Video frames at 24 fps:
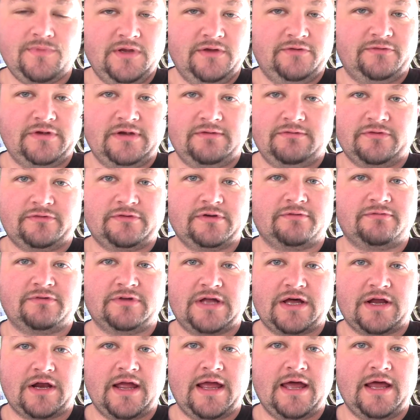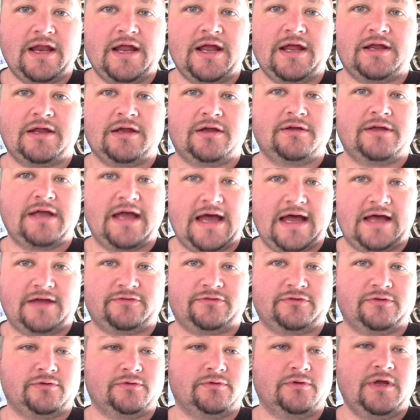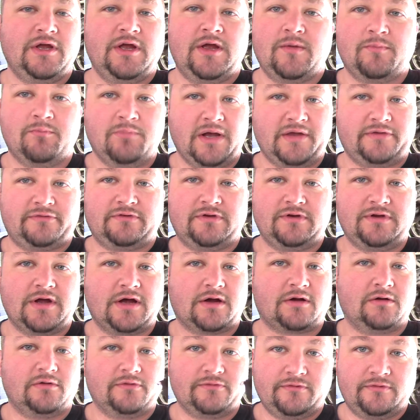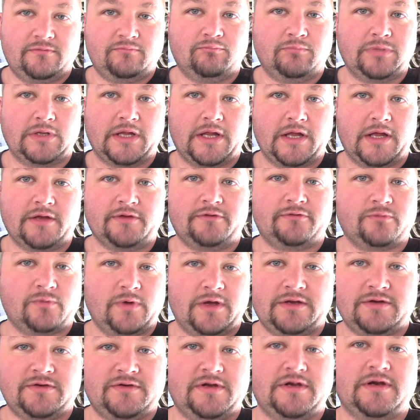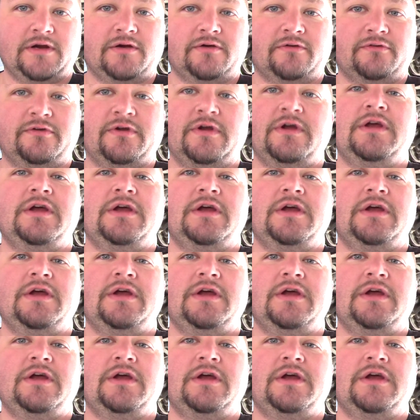Save yourself a lot of headache, hassle, busted knuckles, blood, sweat, and tears.